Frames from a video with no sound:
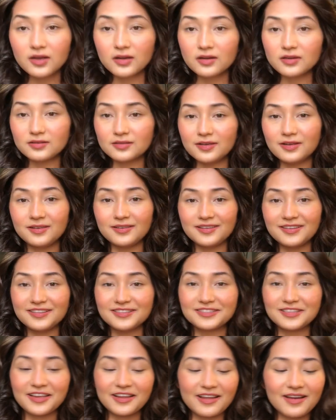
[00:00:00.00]
It's
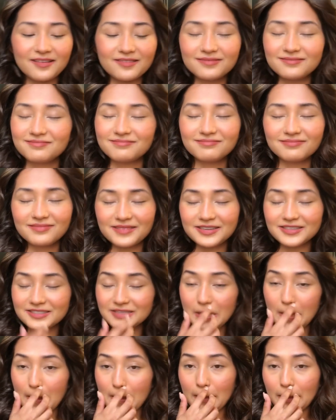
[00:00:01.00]
like
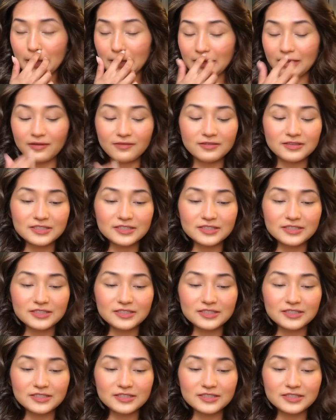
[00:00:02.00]
the level